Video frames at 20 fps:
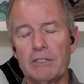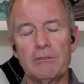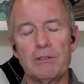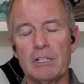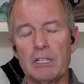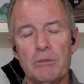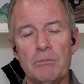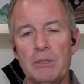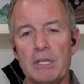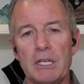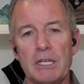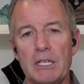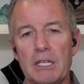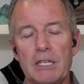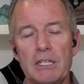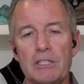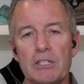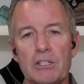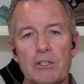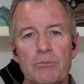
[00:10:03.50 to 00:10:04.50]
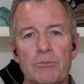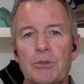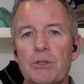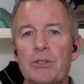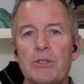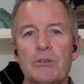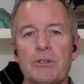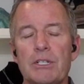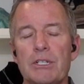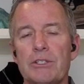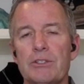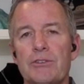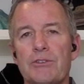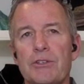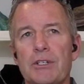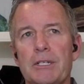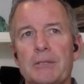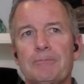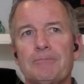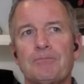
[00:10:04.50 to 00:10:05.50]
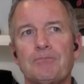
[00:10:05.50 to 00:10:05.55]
really big in the computer industry.